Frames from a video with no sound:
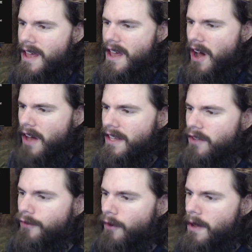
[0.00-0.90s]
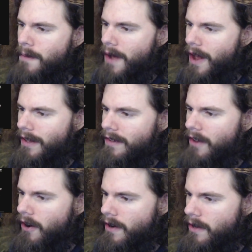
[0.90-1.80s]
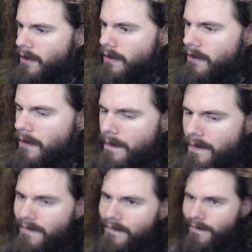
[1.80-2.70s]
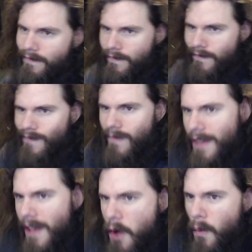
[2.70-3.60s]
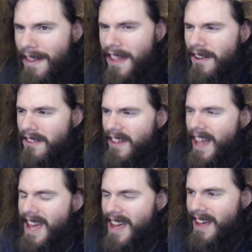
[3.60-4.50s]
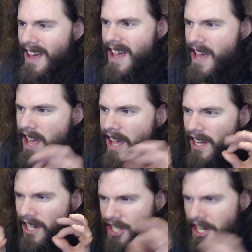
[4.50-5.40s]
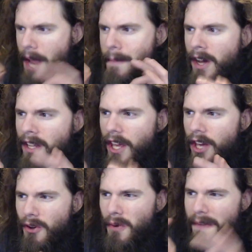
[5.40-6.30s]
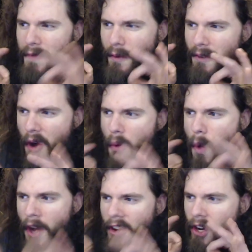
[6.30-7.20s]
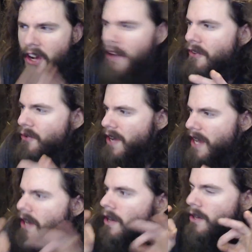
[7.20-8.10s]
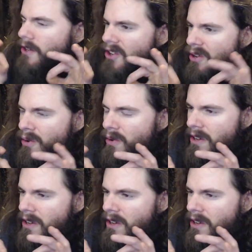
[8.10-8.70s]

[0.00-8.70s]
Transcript: On these foreign policy articles, where they're saying, shame on you if you don't want your country to